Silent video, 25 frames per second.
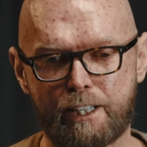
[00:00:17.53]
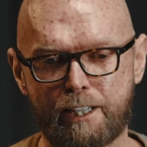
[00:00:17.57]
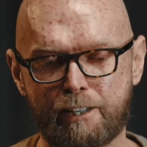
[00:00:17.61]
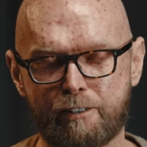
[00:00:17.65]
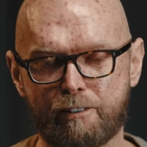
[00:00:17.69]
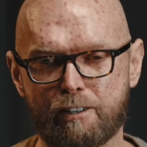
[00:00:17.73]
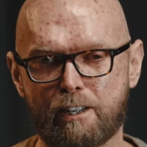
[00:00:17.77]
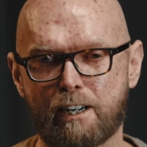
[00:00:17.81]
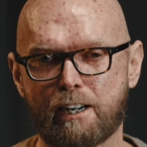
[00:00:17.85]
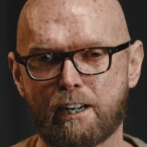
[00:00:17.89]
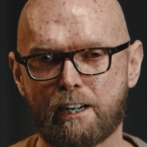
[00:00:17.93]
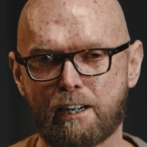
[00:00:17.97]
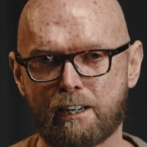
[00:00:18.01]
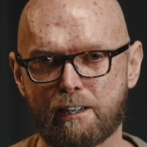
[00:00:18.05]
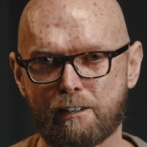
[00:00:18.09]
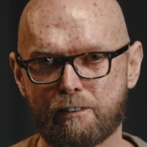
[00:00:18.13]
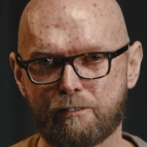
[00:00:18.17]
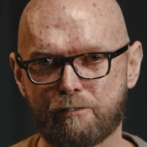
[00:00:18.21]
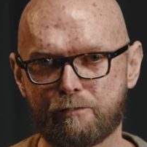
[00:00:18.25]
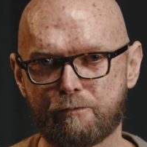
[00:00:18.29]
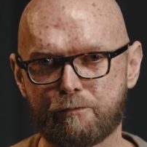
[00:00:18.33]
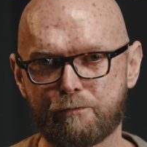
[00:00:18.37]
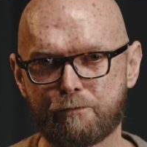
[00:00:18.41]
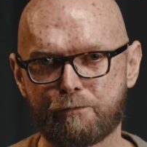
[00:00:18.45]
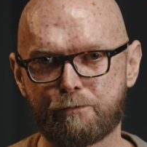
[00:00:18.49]
Here are
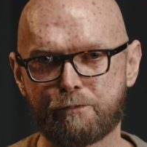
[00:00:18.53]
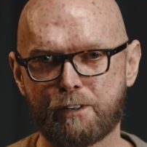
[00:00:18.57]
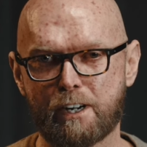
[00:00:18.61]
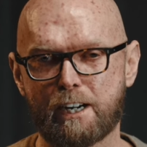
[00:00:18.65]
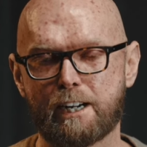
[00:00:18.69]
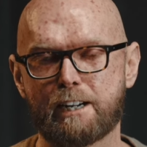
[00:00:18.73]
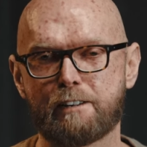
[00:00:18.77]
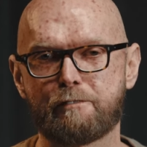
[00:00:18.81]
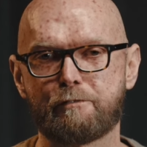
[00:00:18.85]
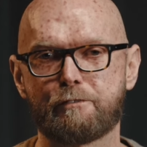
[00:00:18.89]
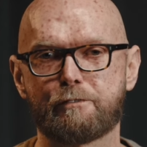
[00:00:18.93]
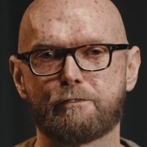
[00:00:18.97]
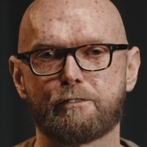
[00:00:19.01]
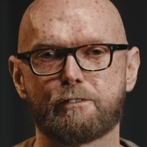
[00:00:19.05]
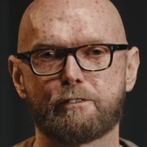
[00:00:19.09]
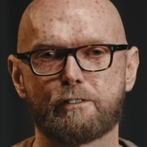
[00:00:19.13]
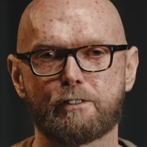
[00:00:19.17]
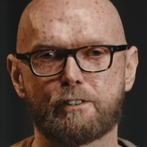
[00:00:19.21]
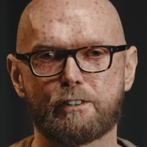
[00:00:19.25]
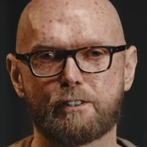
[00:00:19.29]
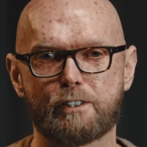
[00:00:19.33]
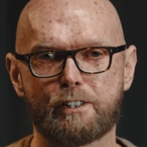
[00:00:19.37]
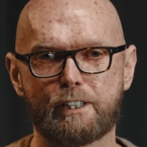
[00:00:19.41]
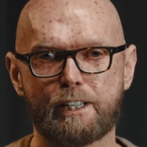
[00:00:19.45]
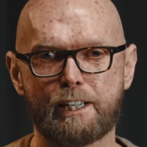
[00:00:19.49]
5
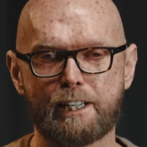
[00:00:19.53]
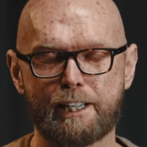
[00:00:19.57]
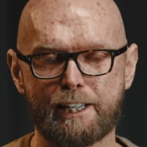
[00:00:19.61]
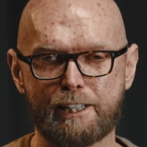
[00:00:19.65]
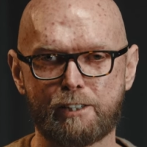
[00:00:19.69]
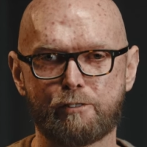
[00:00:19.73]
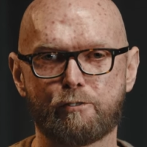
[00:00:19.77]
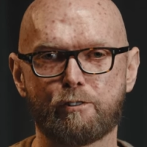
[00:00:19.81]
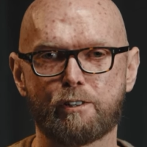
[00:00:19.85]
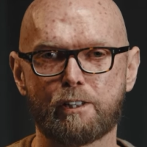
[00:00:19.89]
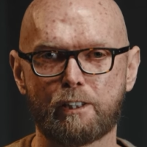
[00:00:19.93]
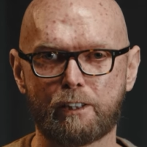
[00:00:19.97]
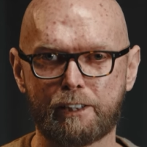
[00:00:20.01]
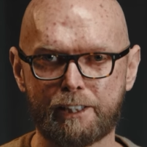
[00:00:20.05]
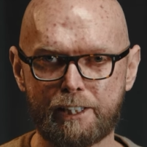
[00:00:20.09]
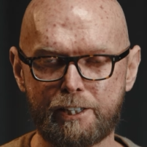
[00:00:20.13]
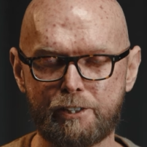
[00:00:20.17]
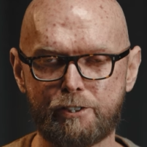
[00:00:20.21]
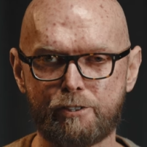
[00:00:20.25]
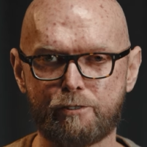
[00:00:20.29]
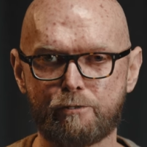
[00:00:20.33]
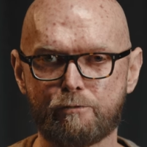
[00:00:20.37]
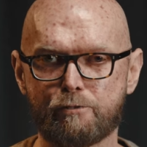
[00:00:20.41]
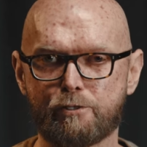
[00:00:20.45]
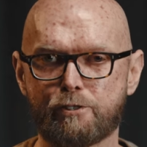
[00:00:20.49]
electrical
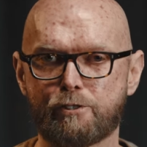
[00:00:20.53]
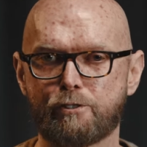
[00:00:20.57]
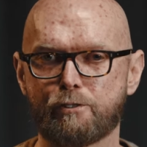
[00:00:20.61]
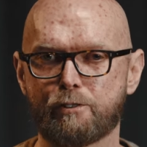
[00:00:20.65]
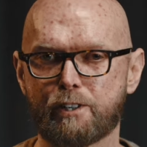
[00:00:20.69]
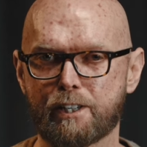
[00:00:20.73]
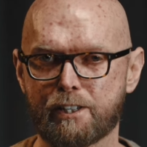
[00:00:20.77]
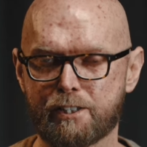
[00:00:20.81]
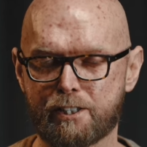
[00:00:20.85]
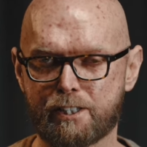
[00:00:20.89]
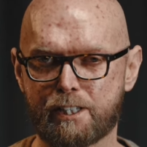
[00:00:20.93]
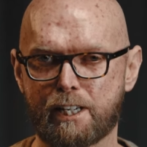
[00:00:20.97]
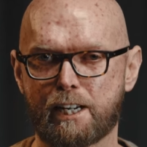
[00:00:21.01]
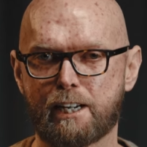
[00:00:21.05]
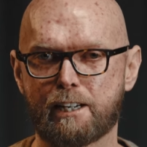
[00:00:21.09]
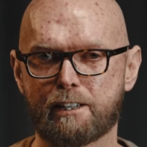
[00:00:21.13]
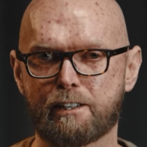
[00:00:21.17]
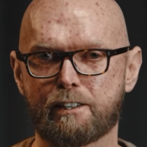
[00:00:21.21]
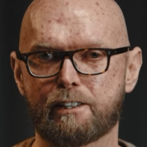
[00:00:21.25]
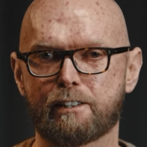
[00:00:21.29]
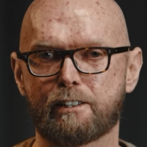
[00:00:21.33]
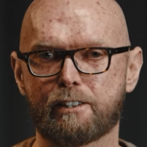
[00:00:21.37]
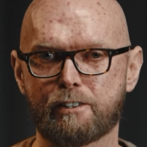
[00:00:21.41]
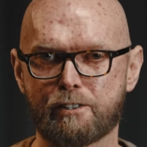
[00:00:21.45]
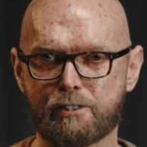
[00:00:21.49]
issues you can
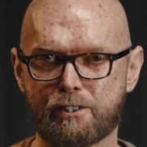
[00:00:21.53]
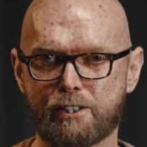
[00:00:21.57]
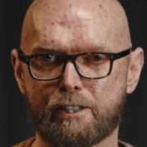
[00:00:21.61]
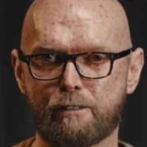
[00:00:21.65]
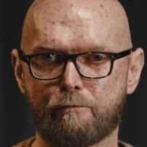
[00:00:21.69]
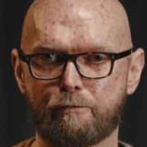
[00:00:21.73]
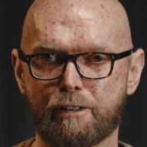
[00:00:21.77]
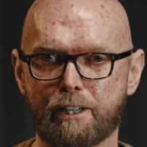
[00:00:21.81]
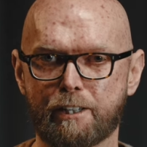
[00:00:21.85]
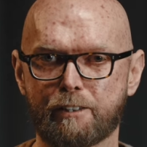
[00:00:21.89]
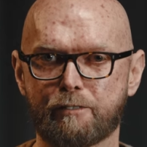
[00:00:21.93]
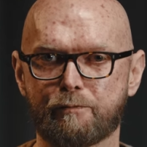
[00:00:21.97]
start considering.